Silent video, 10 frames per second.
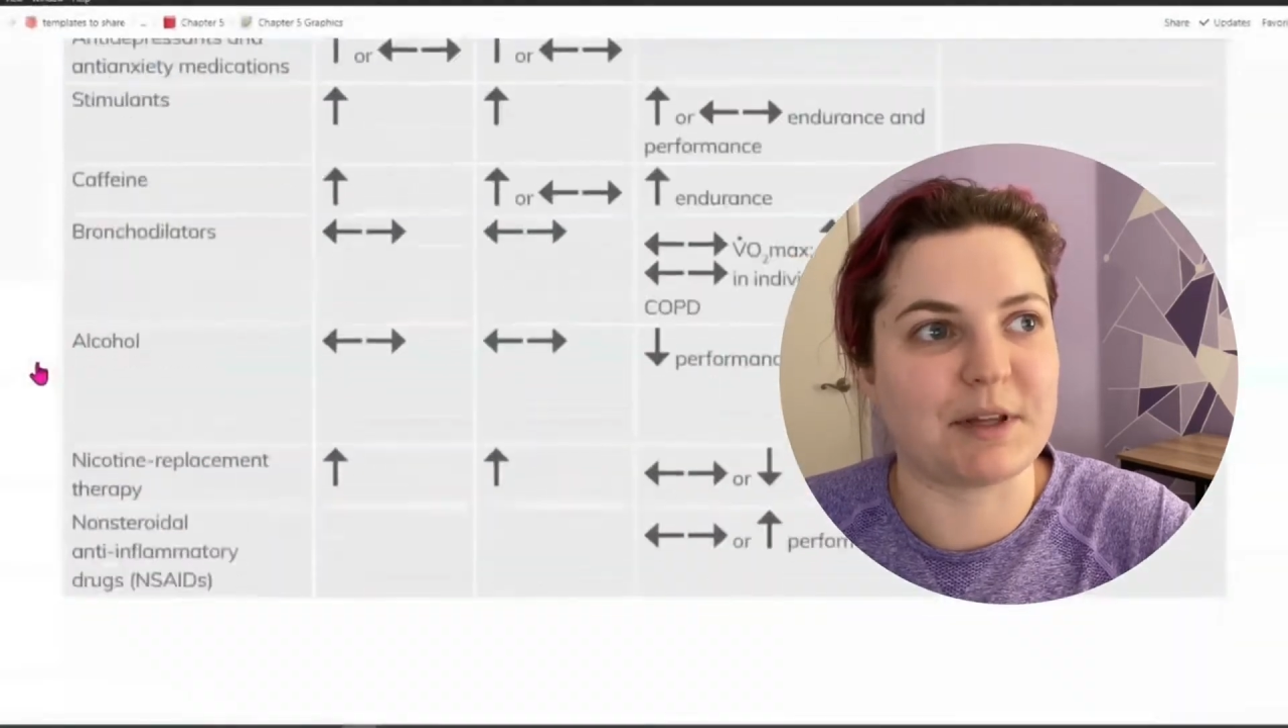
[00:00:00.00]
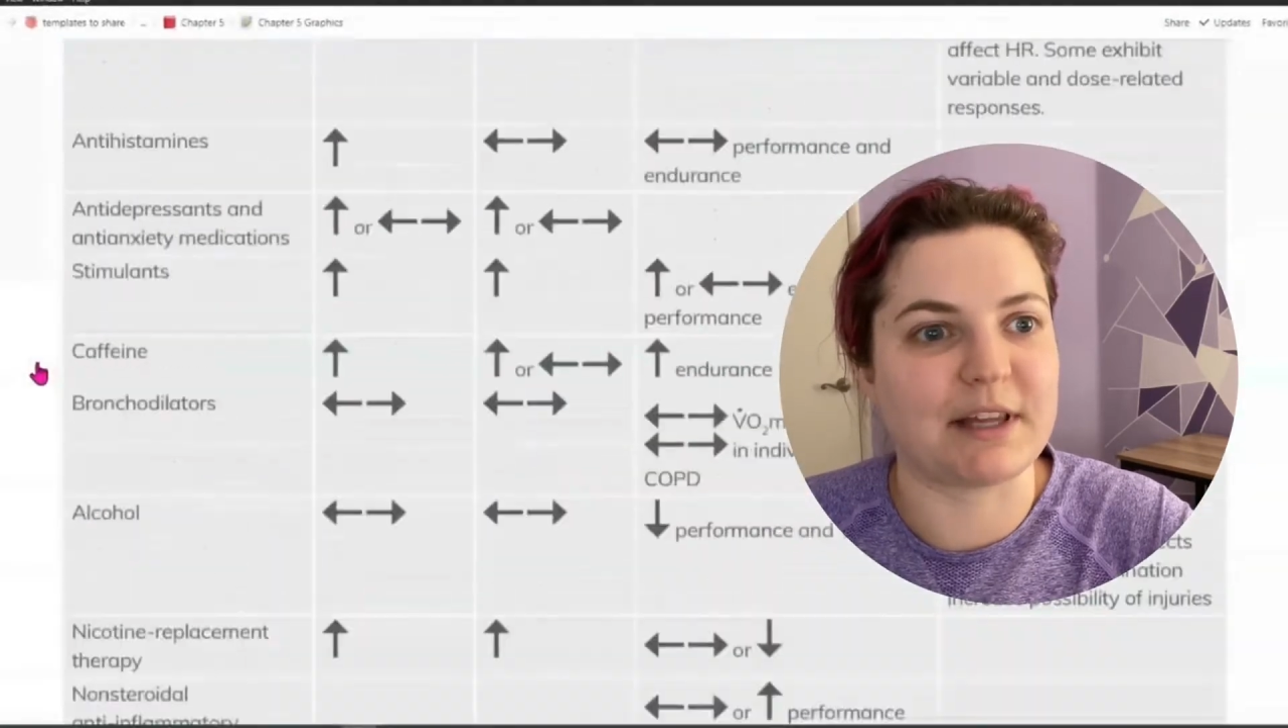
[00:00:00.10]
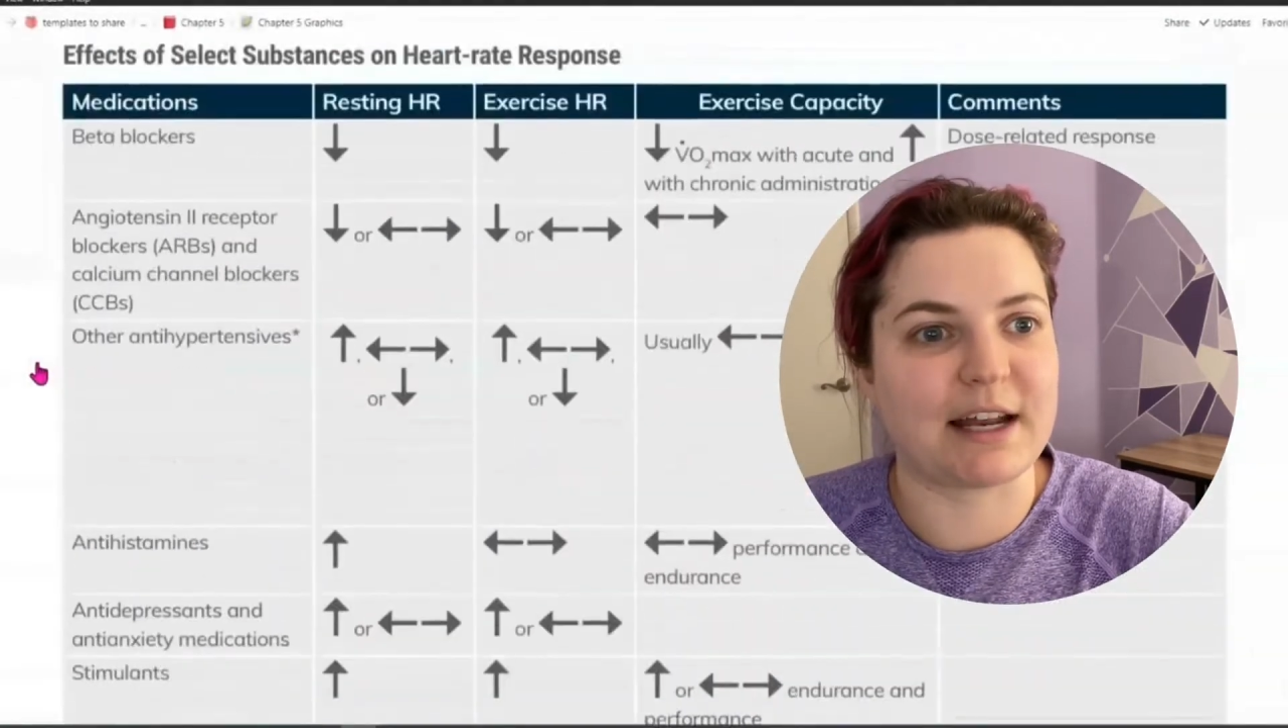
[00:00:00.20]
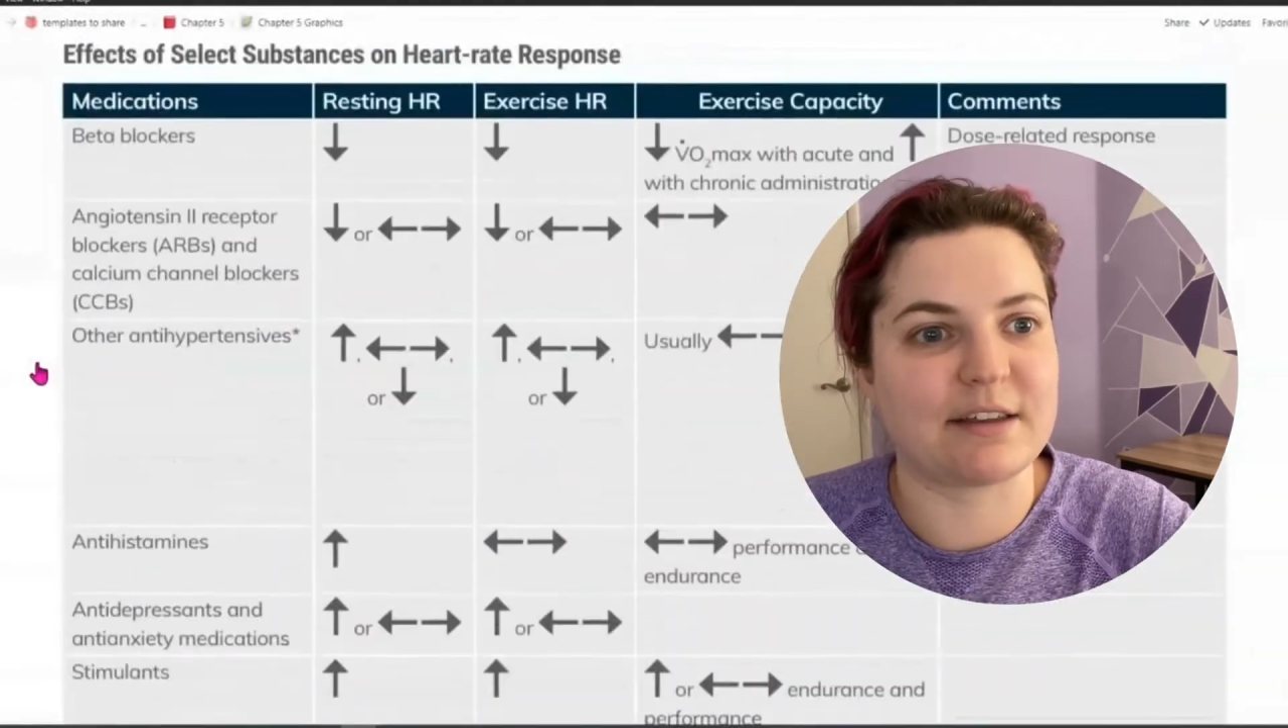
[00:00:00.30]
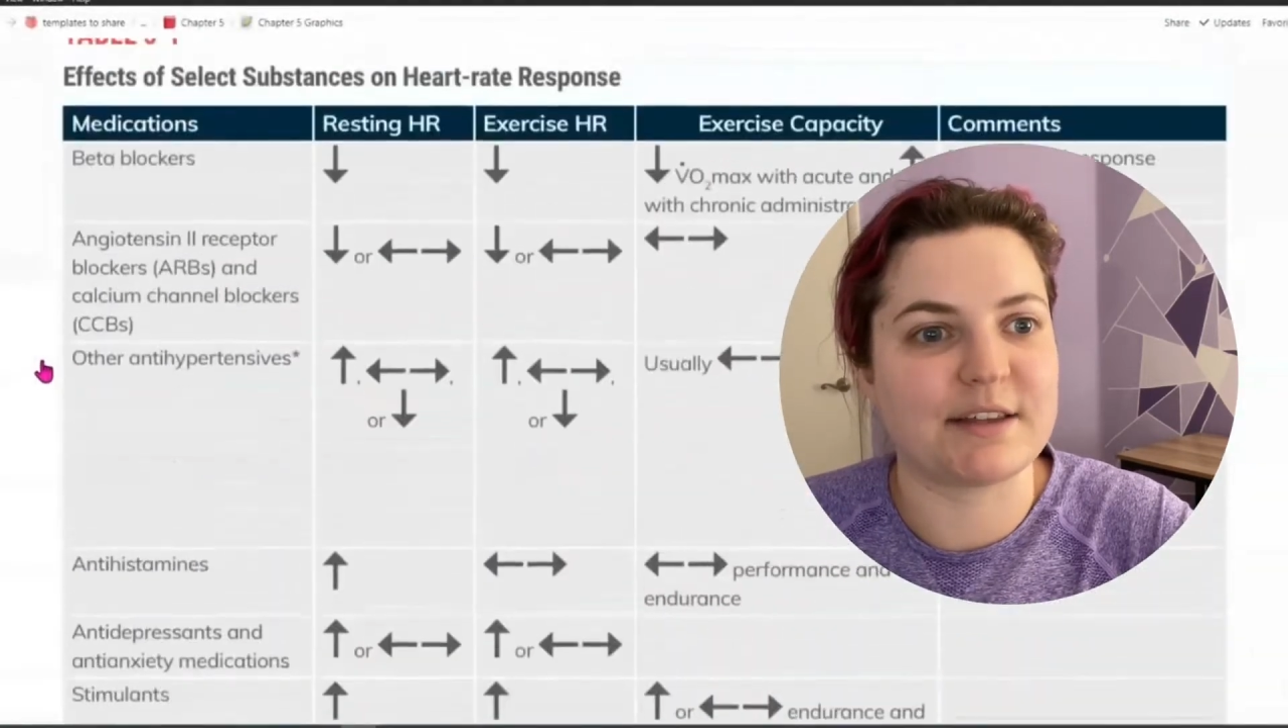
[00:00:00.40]

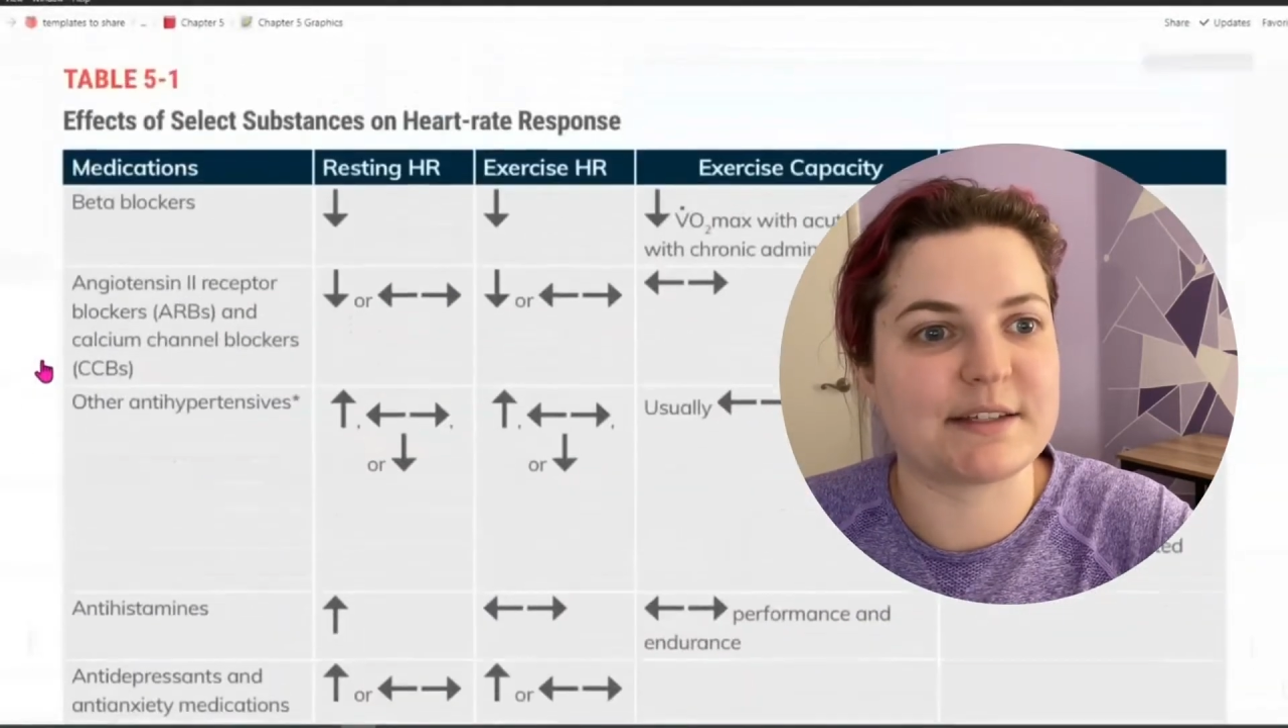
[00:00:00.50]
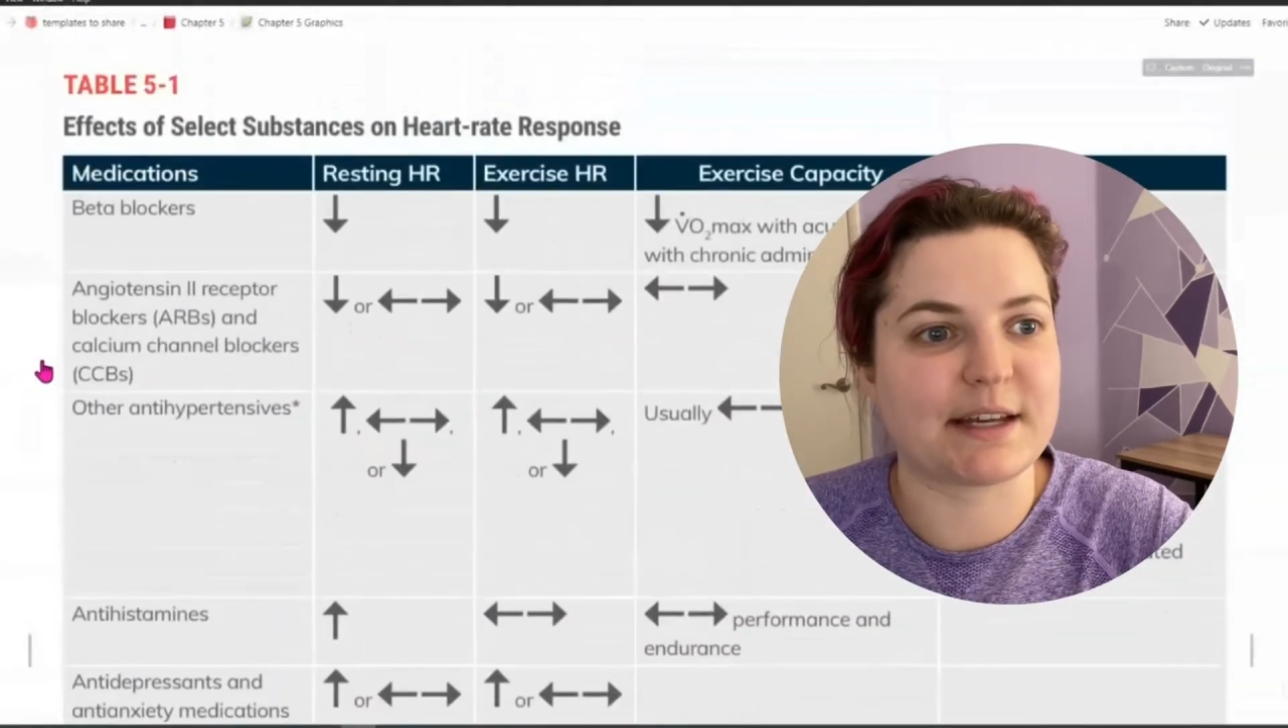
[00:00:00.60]
lot of these